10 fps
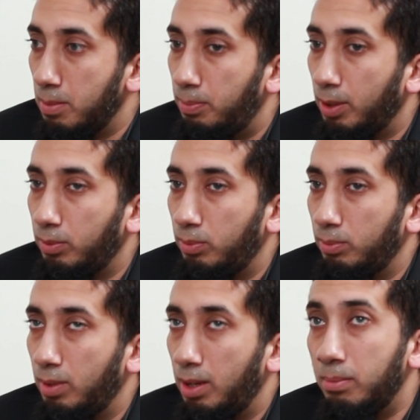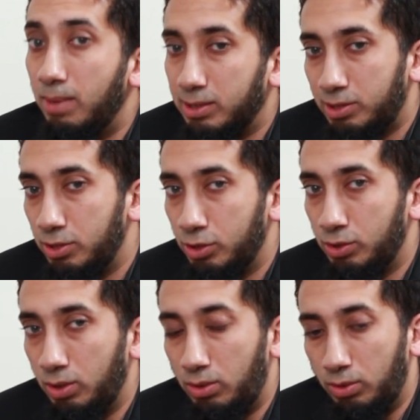but a message
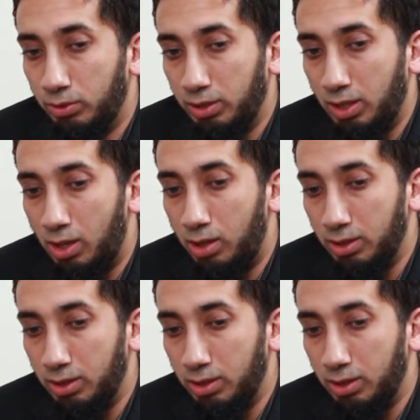is only,